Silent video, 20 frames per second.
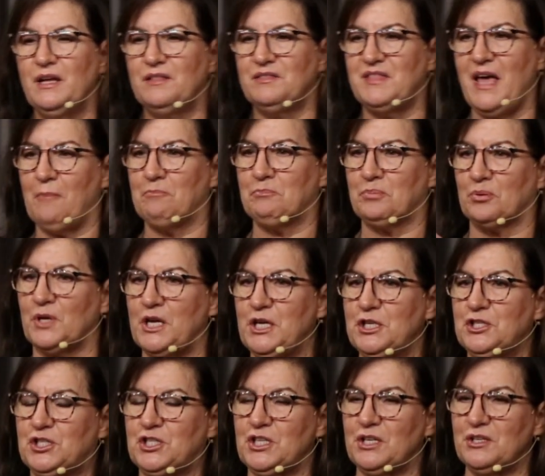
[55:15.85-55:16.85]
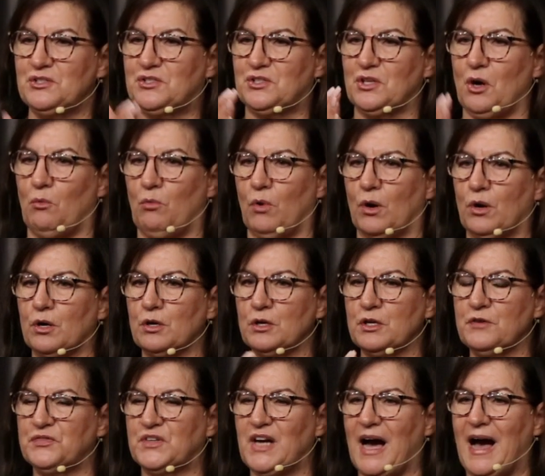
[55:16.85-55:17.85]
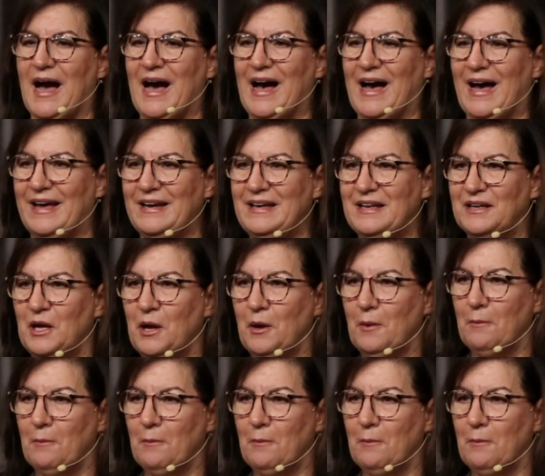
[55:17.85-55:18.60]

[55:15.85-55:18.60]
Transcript: that preaches the Word of God